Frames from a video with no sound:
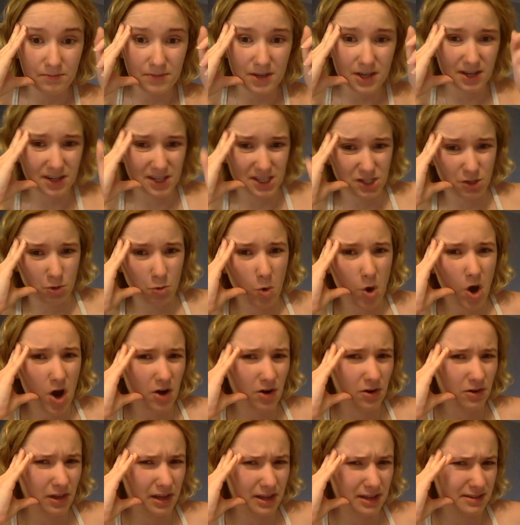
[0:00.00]
because the
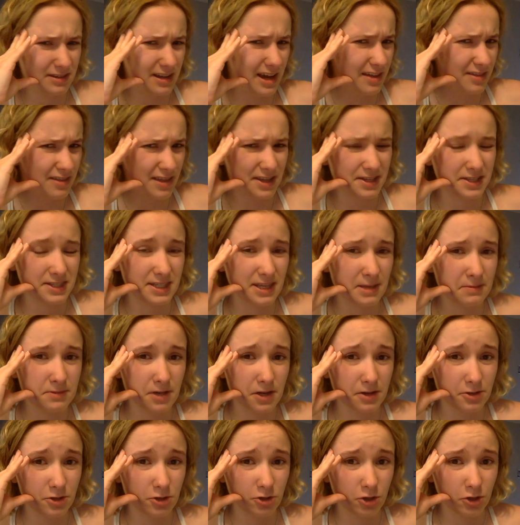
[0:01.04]
water like I think seeped
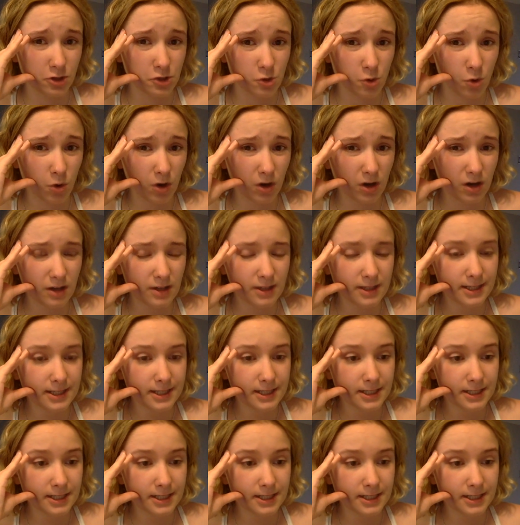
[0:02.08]
under the door,